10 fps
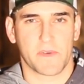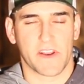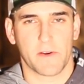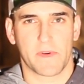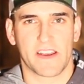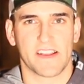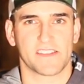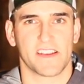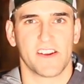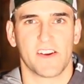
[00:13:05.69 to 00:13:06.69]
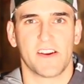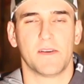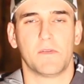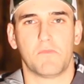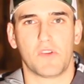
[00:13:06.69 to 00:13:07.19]
but everybody needs to hear
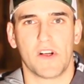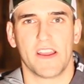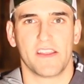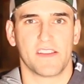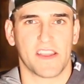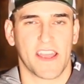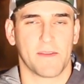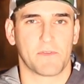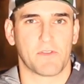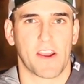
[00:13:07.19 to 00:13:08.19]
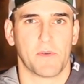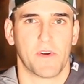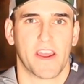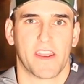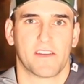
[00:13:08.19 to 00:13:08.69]
it, play the game the right
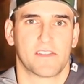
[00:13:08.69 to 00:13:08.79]
way.